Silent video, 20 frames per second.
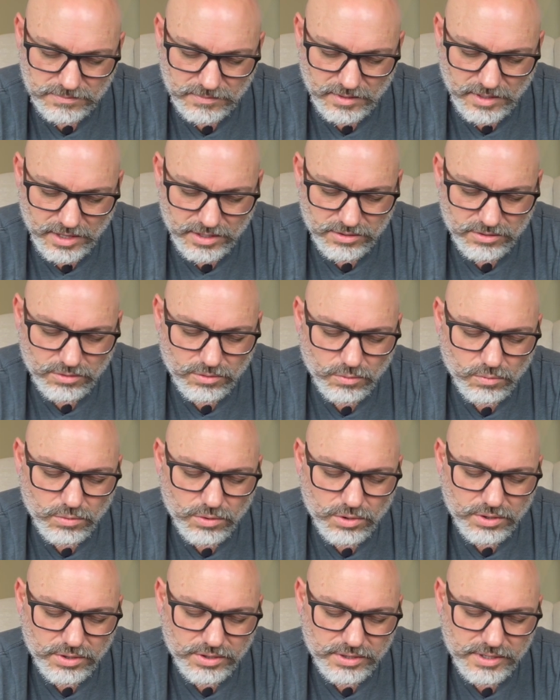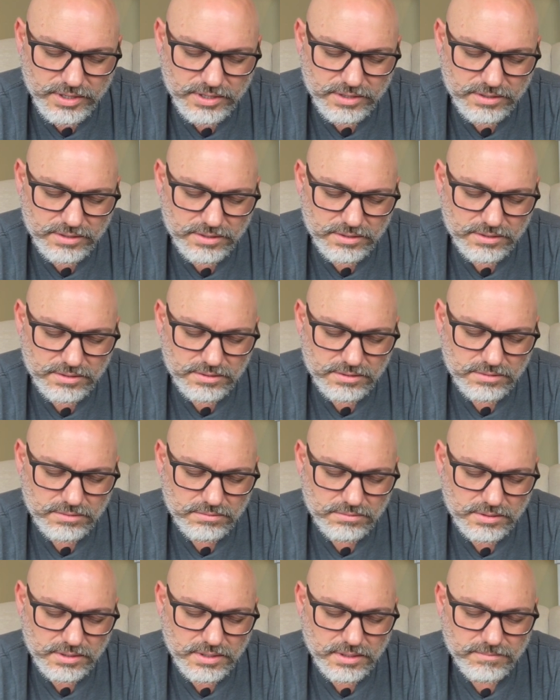and that your word
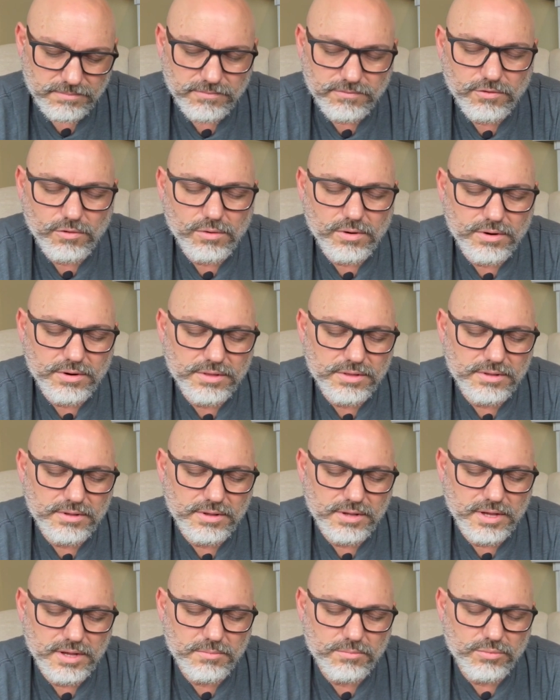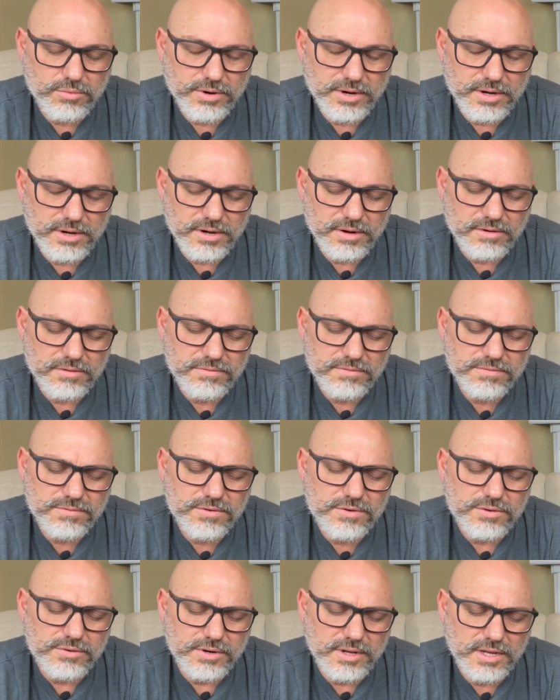would come forth and bring
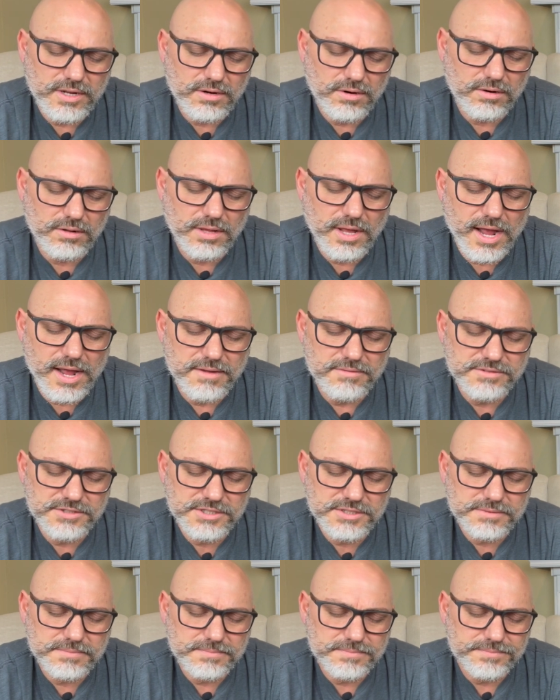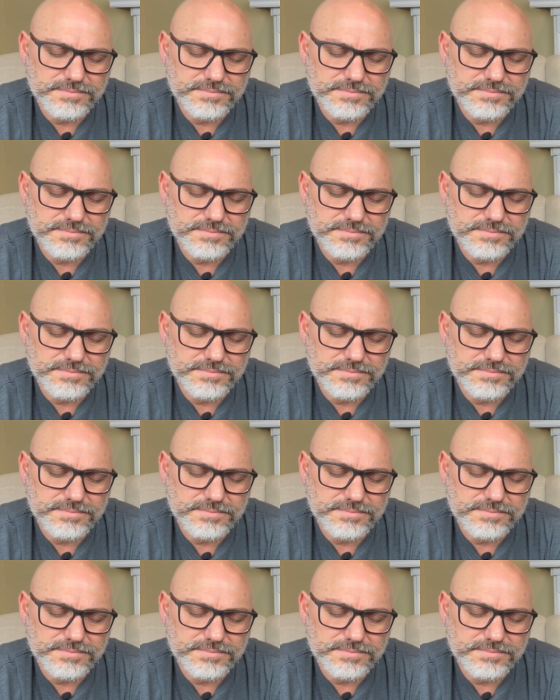fruit in our lives.